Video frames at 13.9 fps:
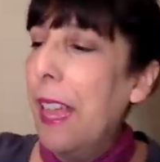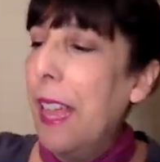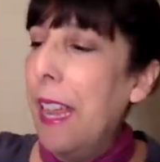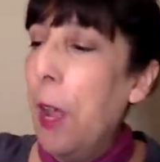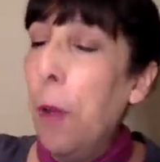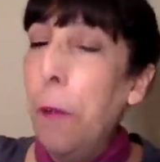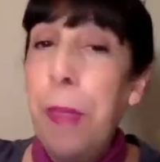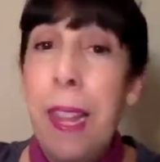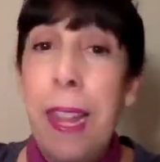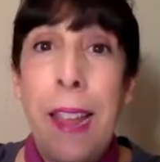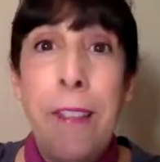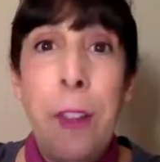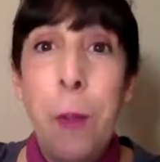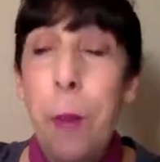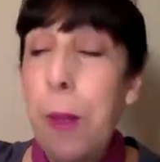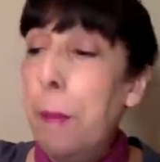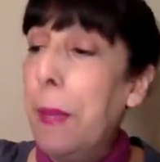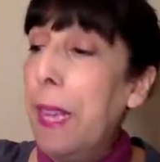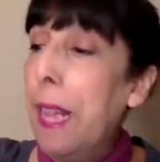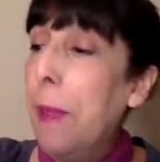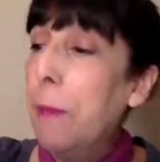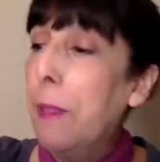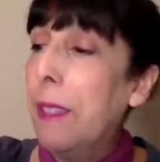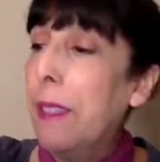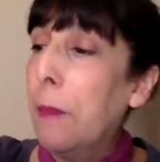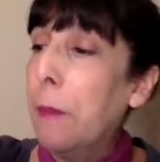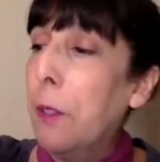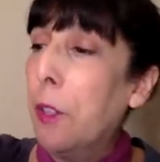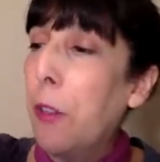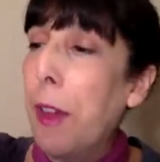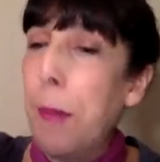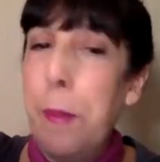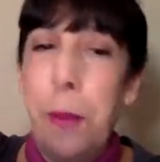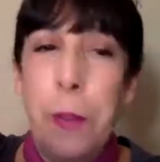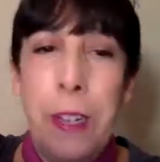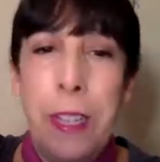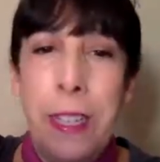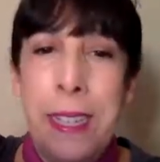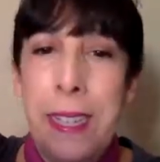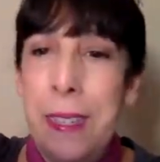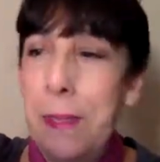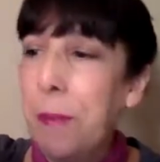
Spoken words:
And I hope that everyone becomes a subscriber, really.